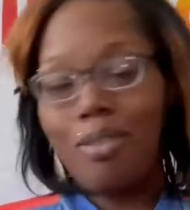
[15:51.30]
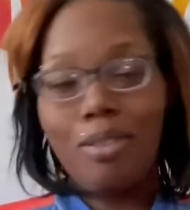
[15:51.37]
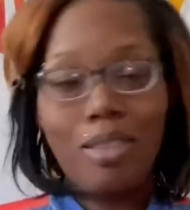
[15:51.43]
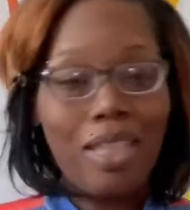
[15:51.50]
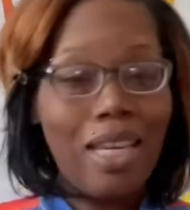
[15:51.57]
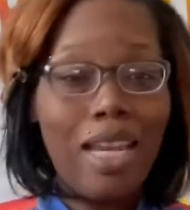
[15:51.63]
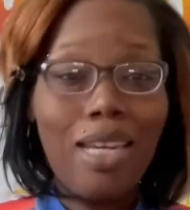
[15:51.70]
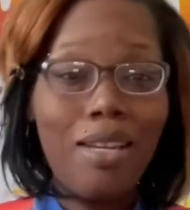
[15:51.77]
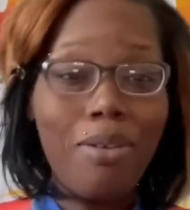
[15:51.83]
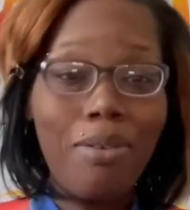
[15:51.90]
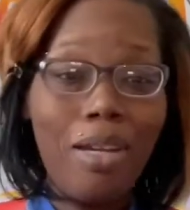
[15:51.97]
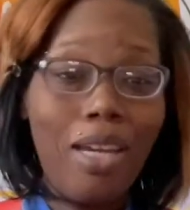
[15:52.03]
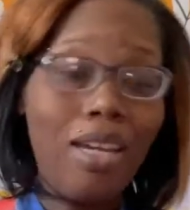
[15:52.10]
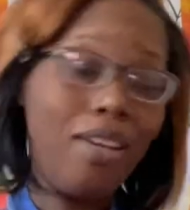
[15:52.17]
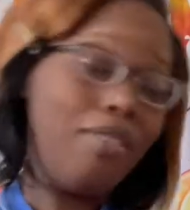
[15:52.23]
That I don't
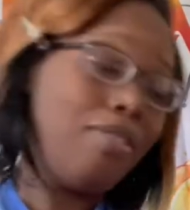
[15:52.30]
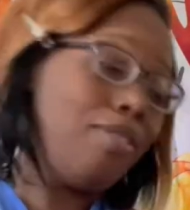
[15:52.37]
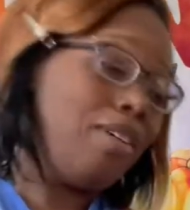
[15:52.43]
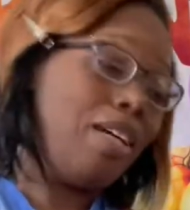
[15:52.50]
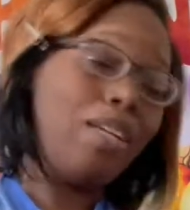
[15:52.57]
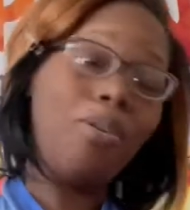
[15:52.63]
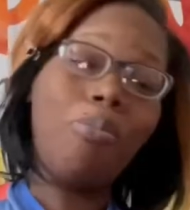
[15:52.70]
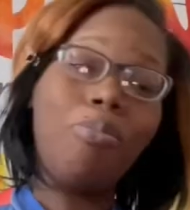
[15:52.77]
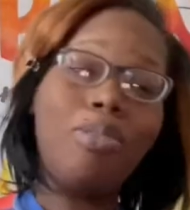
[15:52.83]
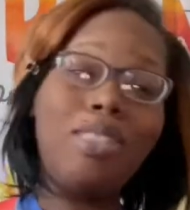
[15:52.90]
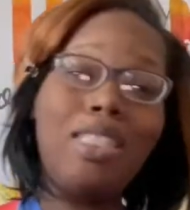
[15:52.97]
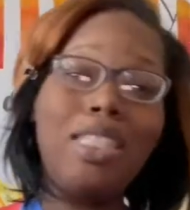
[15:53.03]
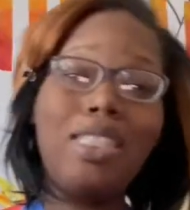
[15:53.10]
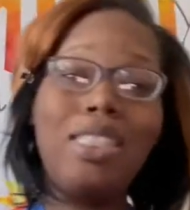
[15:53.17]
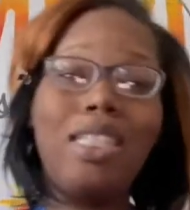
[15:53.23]
have. I don't
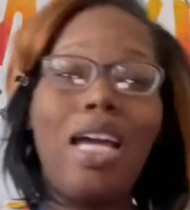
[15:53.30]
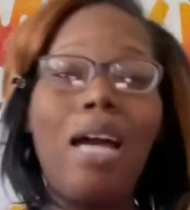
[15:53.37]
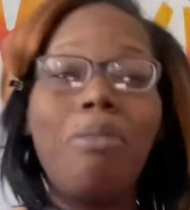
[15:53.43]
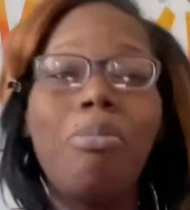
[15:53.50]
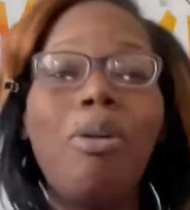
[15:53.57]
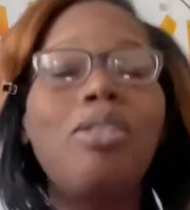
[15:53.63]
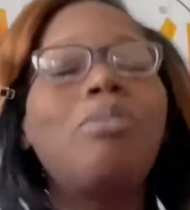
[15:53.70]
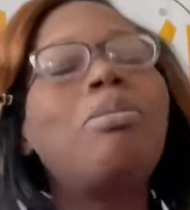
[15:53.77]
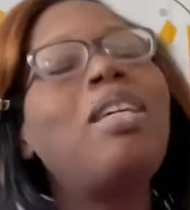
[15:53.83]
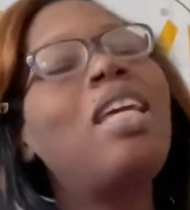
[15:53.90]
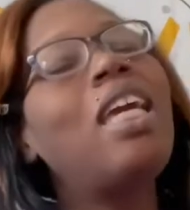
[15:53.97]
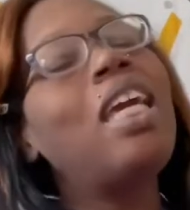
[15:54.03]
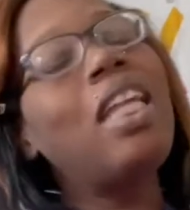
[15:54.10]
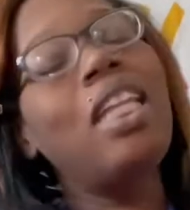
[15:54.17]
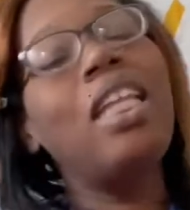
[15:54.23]
possess. I'm supposed to be
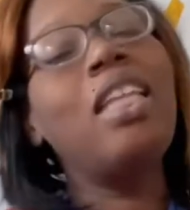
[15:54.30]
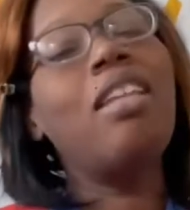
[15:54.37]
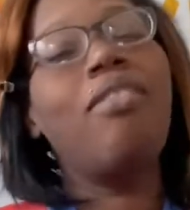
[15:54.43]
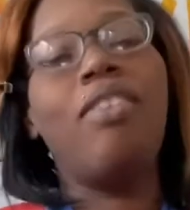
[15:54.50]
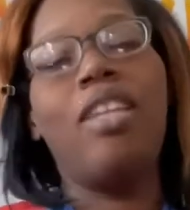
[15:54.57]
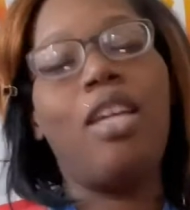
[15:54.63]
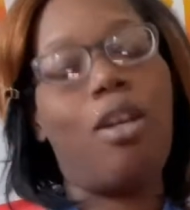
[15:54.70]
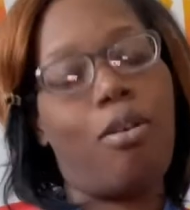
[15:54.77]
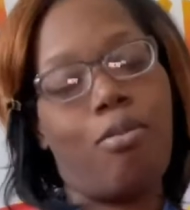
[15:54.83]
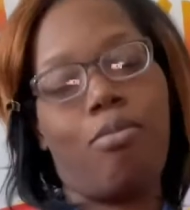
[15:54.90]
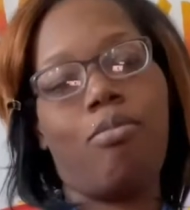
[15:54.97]
ending the video.